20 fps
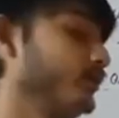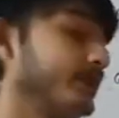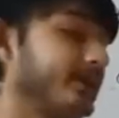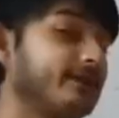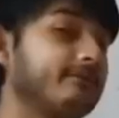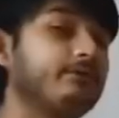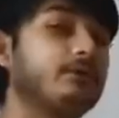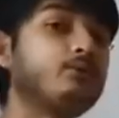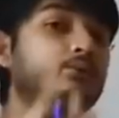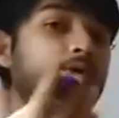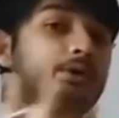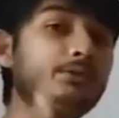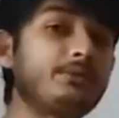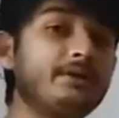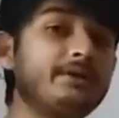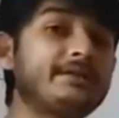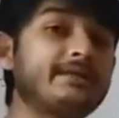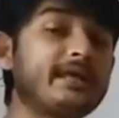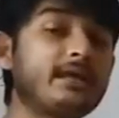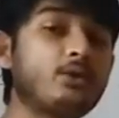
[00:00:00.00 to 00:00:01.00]
Whenever we
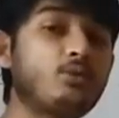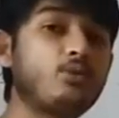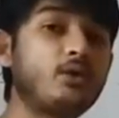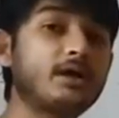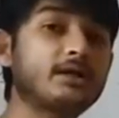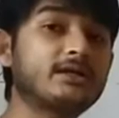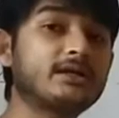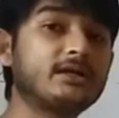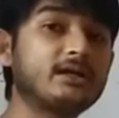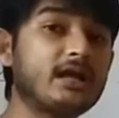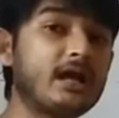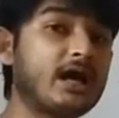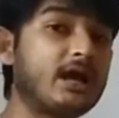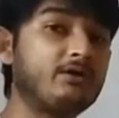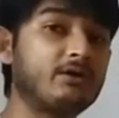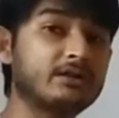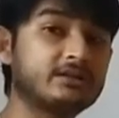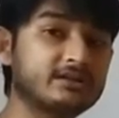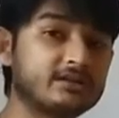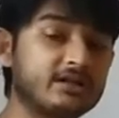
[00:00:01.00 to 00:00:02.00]
will take water,
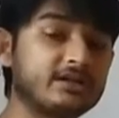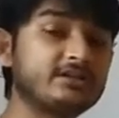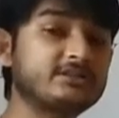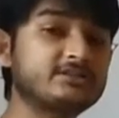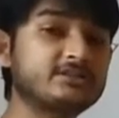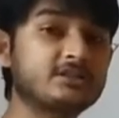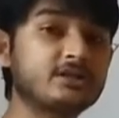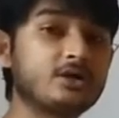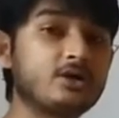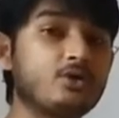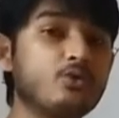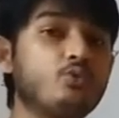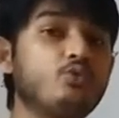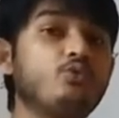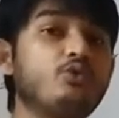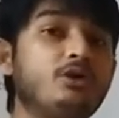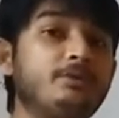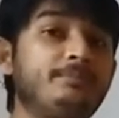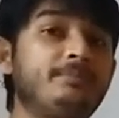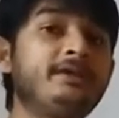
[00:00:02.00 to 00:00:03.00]
our thirst
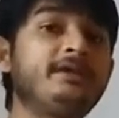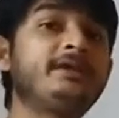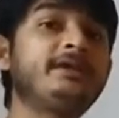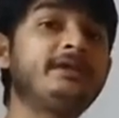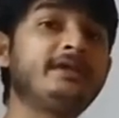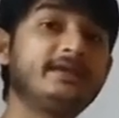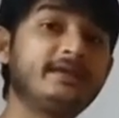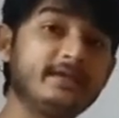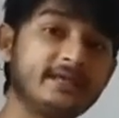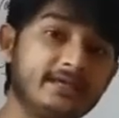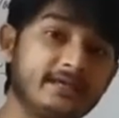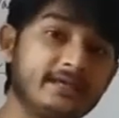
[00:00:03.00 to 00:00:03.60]
will be